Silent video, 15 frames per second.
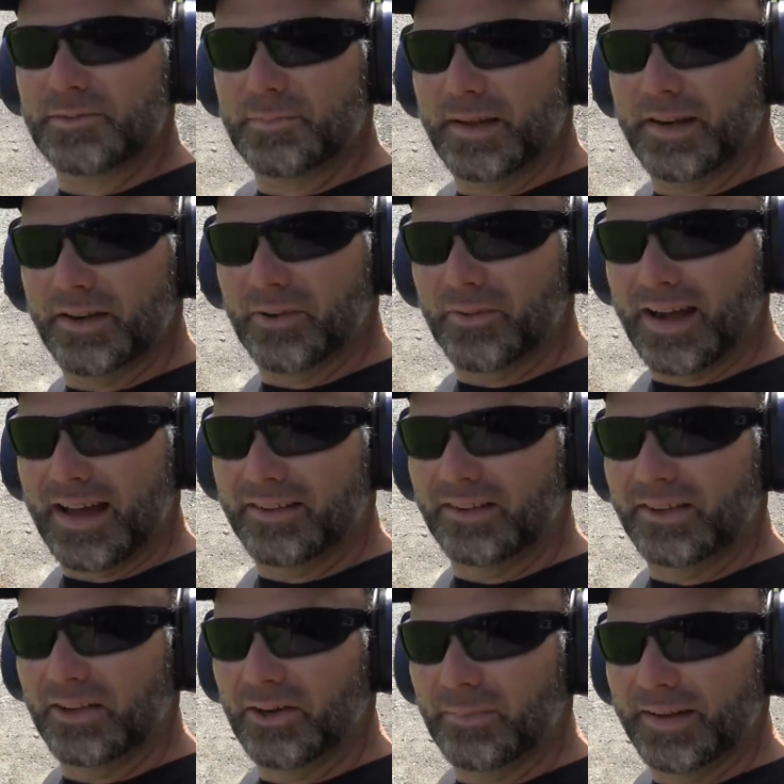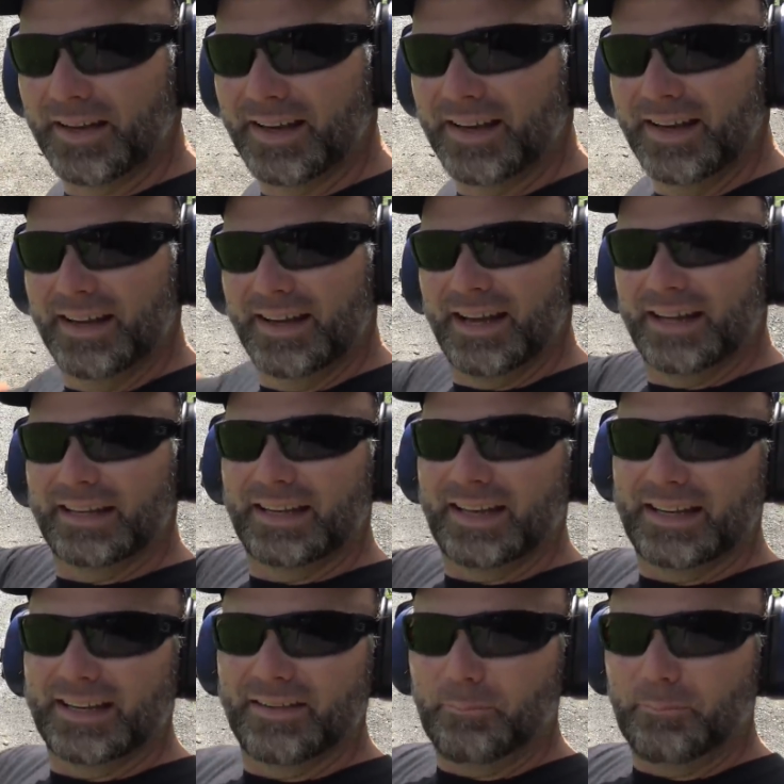spinning around a little bit, and then it,